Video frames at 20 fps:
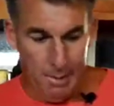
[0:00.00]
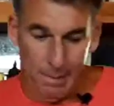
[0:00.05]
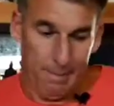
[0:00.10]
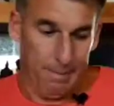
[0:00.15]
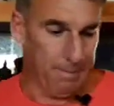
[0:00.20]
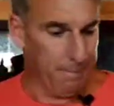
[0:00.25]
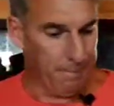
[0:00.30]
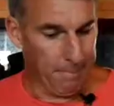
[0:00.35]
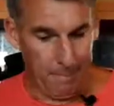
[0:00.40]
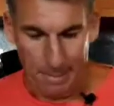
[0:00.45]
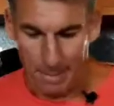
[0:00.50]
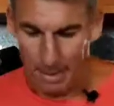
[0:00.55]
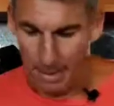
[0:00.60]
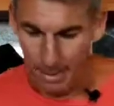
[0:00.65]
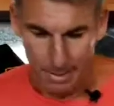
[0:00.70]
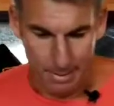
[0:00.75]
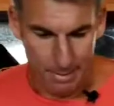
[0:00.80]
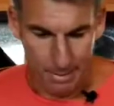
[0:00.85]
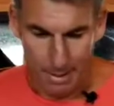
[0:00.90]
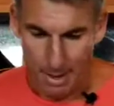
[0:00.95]

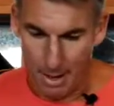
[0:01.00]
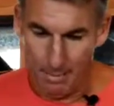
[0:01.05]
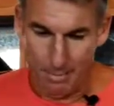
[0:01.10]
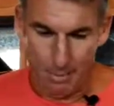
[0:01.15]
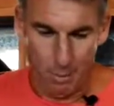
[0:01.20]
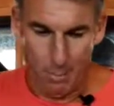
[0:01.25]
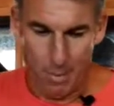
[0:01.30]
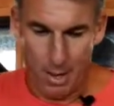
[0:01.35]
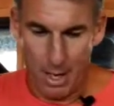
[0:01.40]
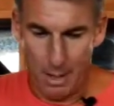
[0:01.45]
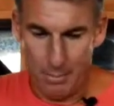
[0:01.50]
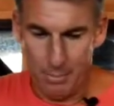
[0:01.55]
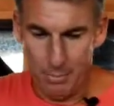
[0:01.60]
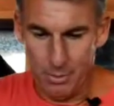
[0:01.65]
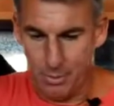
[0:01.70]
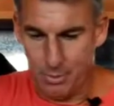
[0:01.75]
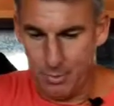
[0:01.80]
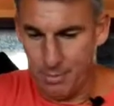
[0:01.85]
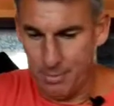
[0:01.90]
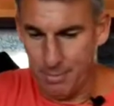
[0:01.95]
I don't know, man. I'm
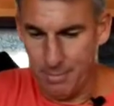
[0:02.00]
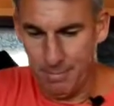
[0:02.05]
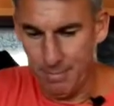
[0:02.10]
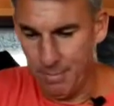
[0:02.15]
just...